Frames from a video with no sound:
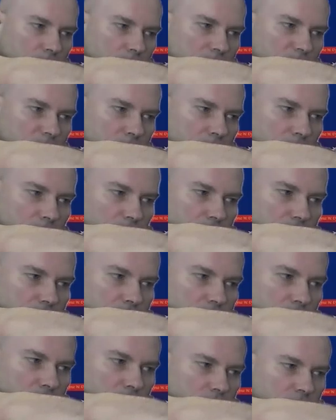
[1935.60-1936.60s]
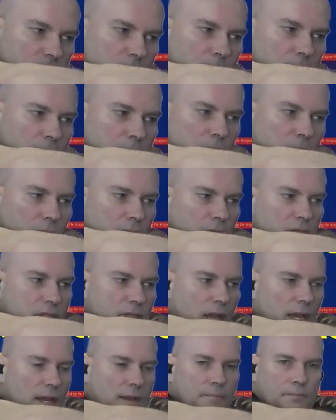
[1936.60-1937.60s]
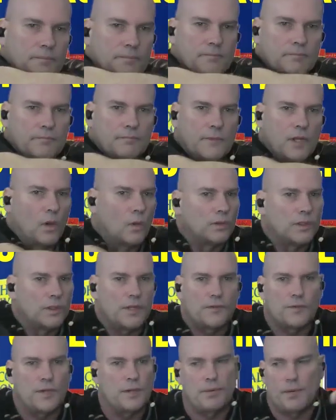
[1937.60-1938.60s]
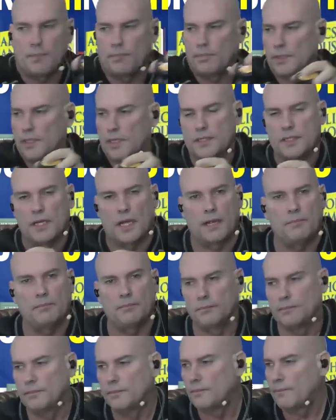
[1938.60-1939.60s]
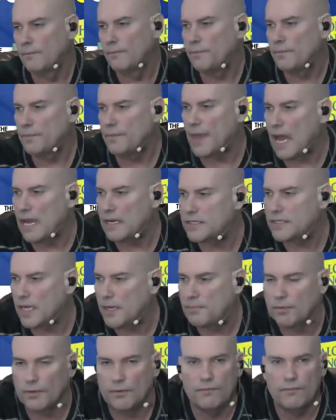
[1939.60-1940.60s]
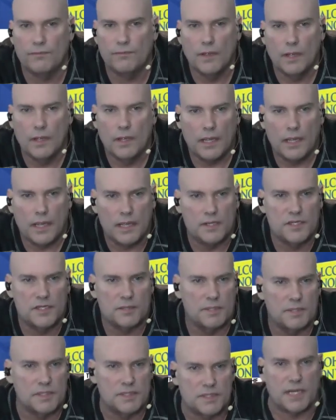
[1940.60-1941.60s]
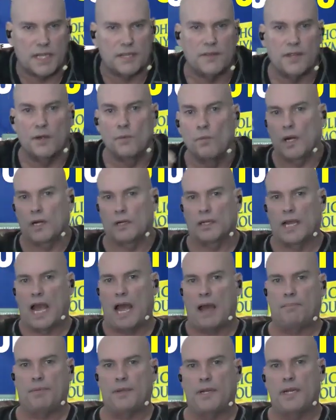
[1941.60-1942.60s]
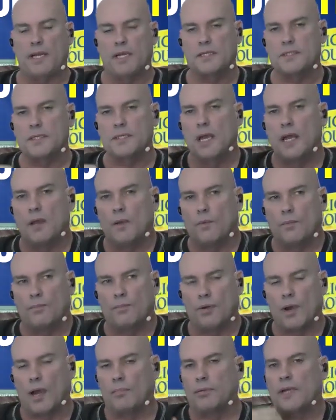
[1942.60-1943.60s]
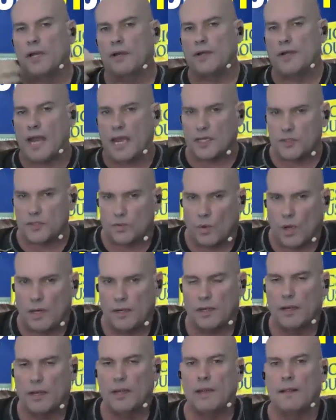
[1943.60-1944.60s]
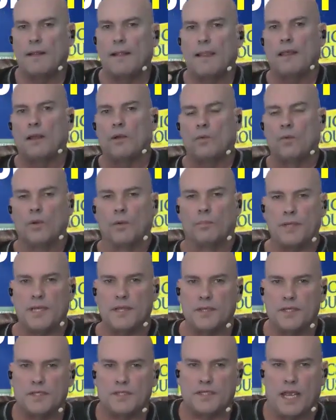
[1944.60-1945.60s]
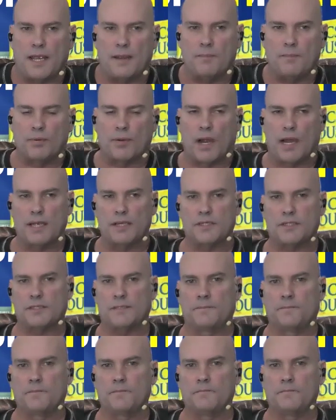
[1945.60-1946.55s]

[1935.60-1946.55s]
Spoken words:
intimately to 3 people at a time, only 3 people at a time. That type of intimacy. And then what'll happen is probably our next one will be the same price,